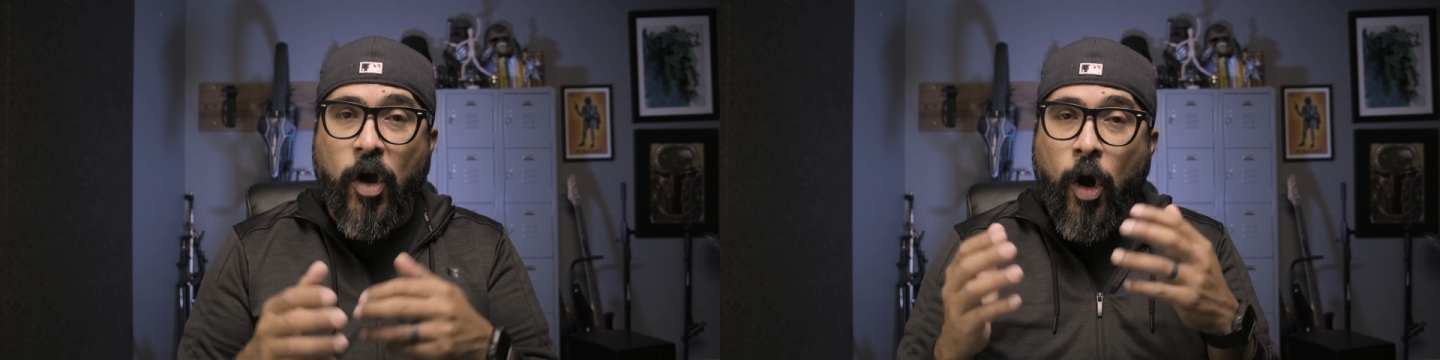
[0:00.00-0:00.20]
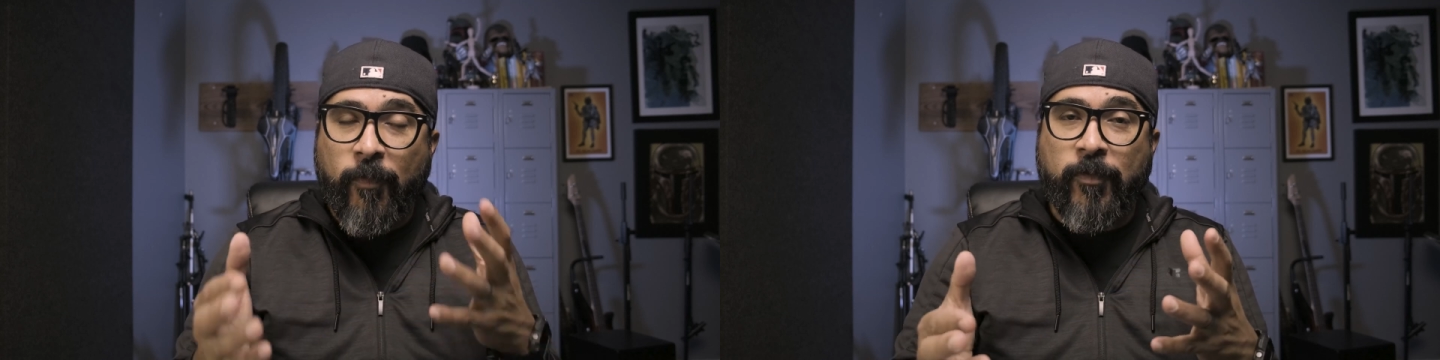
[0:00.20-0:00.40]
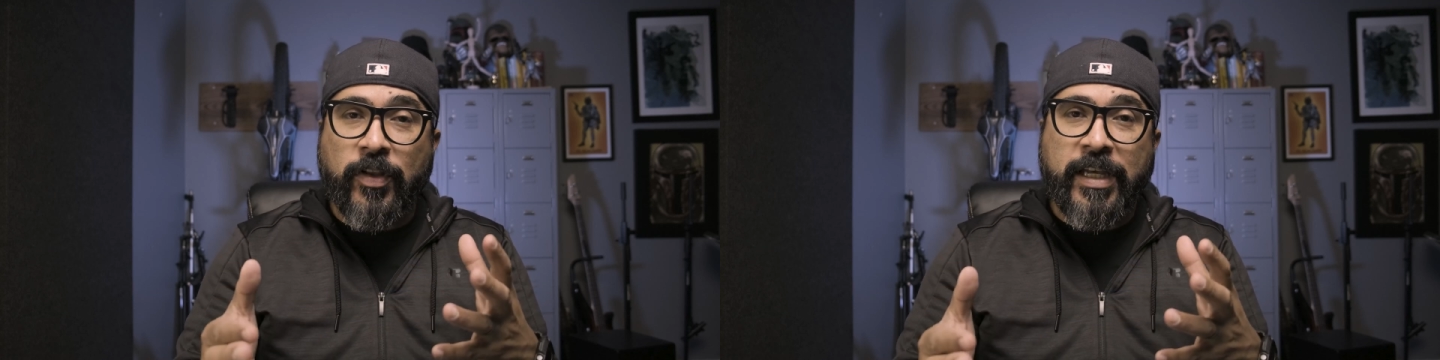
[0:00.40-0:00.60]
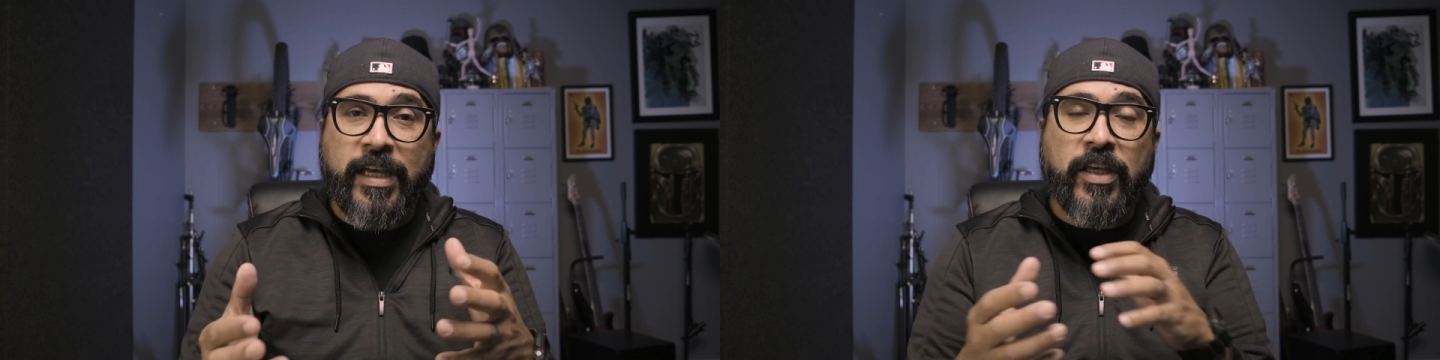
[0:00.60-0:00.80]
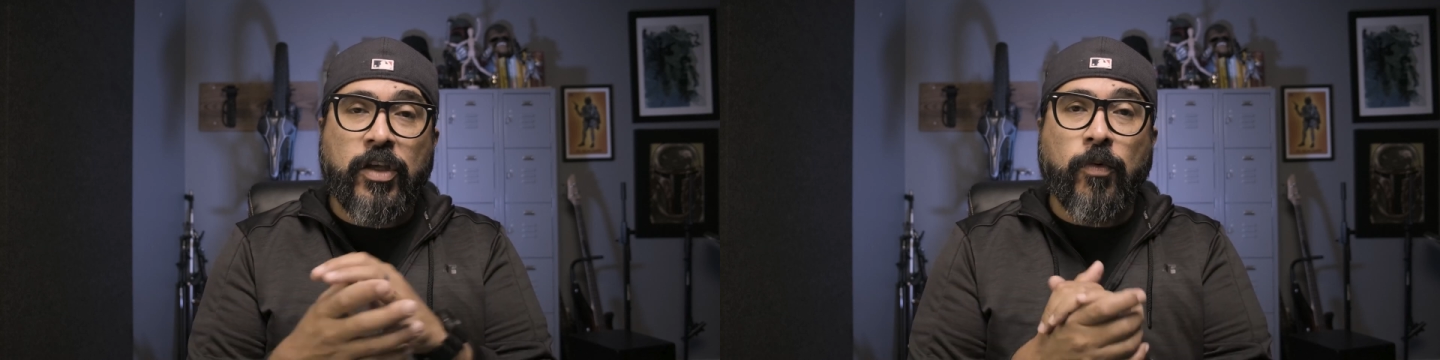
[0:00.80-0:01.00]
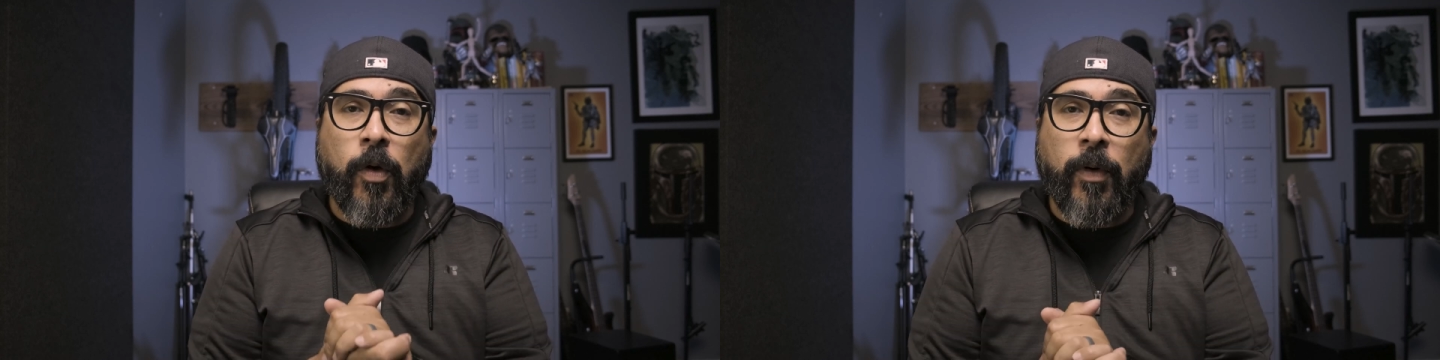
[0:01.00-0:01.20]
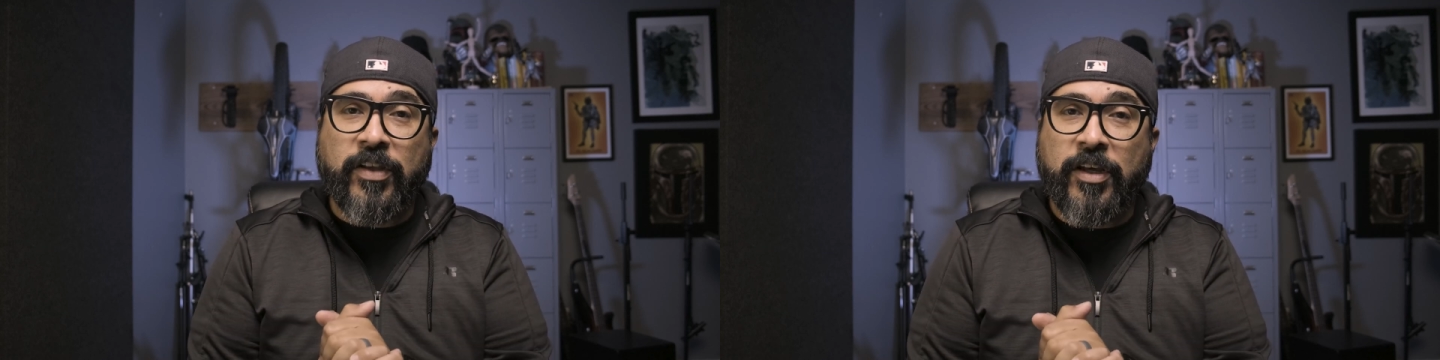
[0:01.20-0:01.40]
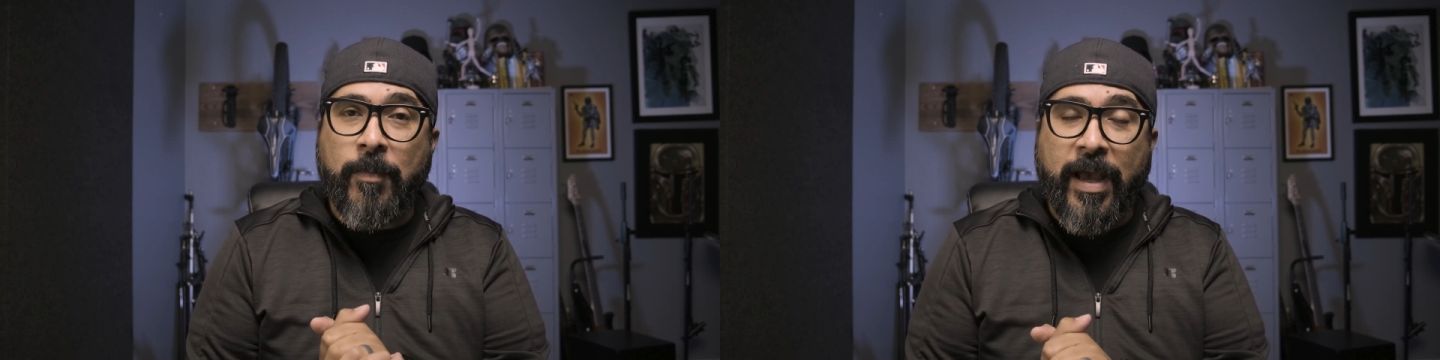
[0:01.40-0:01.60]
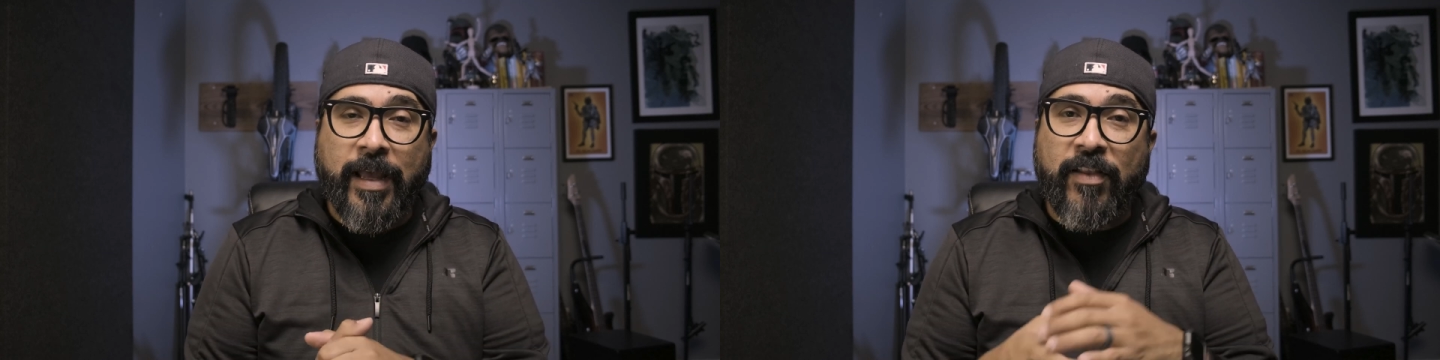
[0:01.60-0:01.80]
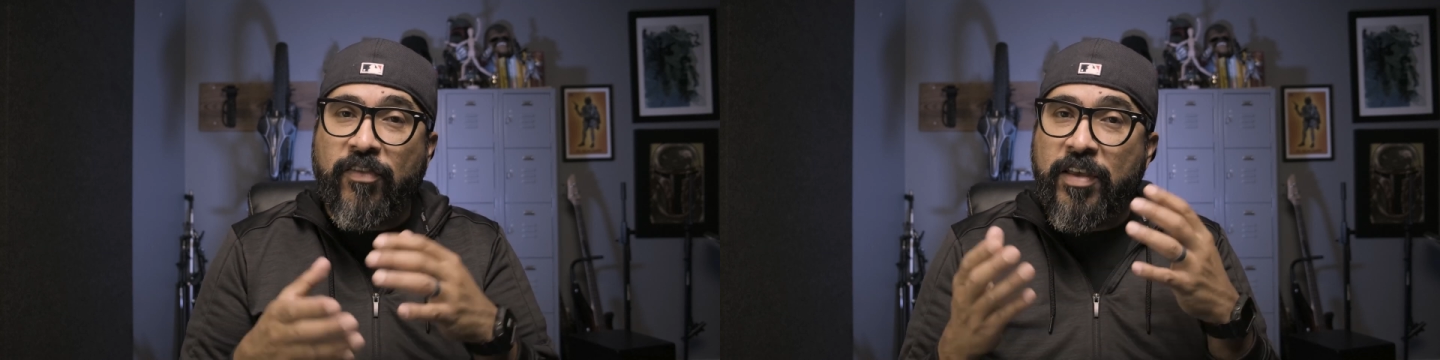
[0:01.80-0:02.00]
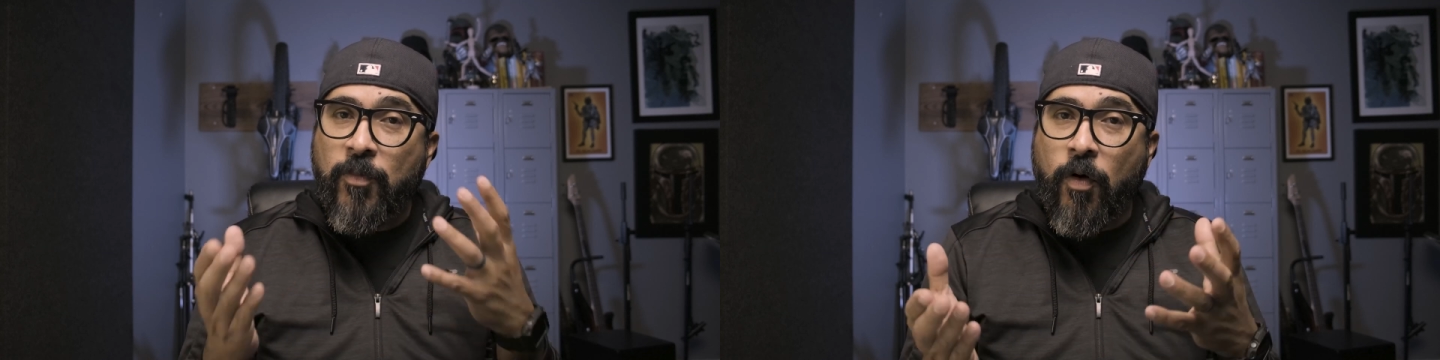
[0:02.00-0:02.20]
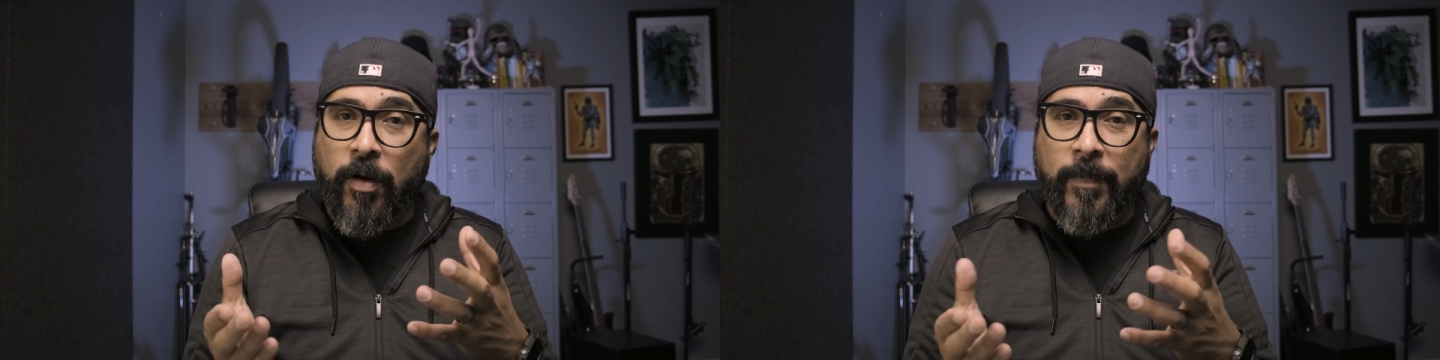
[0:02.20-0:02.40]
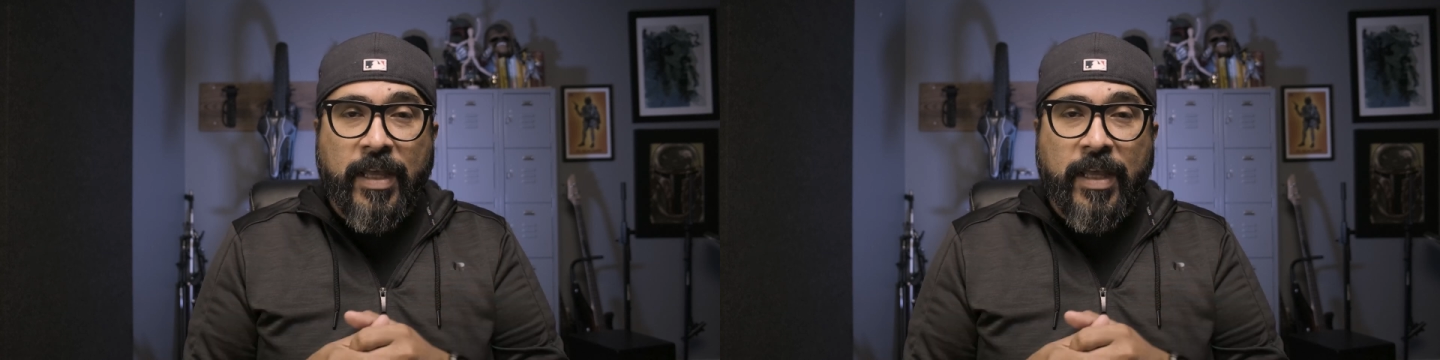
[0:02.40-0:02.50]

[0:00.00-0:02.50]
Hopefully you will want to come back and see more.